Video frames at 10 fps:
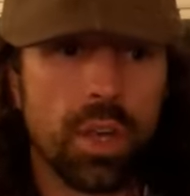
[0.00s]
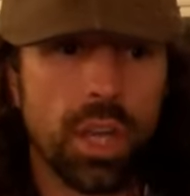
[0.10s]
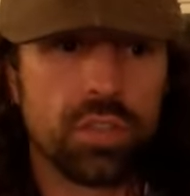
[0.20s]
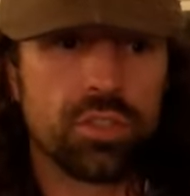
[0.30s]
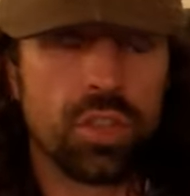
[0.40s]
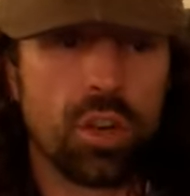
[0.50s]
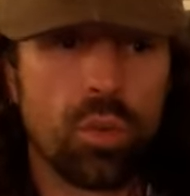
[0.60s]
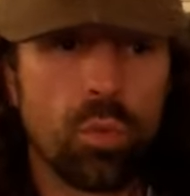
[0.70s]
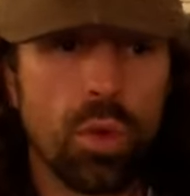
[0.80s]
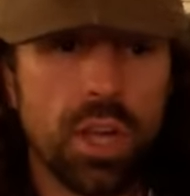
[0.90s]
Okay,
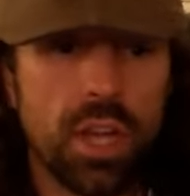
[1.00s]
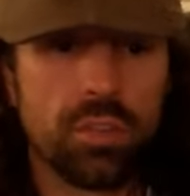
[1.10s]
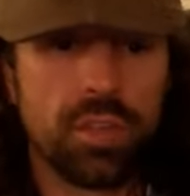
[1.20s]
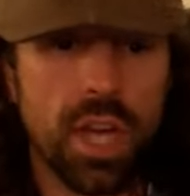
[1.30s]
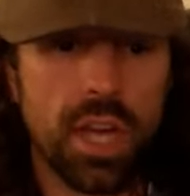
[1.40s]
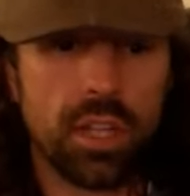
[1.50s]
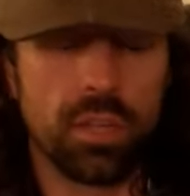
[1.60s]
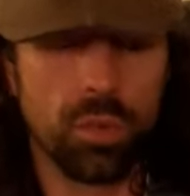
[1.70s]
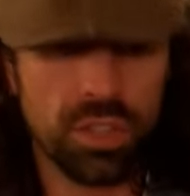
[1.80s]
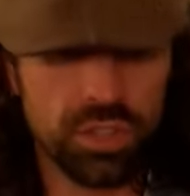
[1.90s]
so what kind of
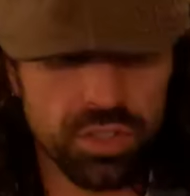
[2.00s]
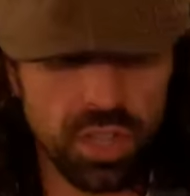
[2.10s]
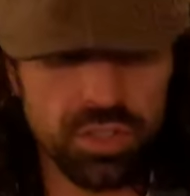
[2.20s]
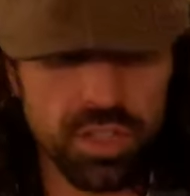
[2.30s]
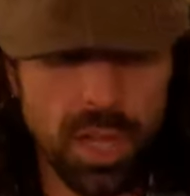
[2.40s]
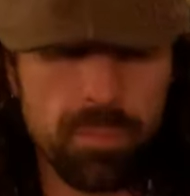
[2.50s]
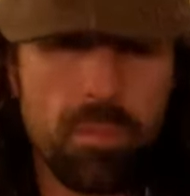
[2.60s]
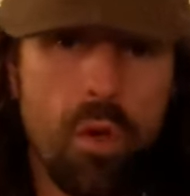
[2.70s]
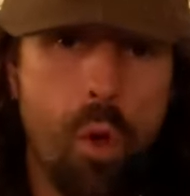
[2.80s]
diet? What's your son's name?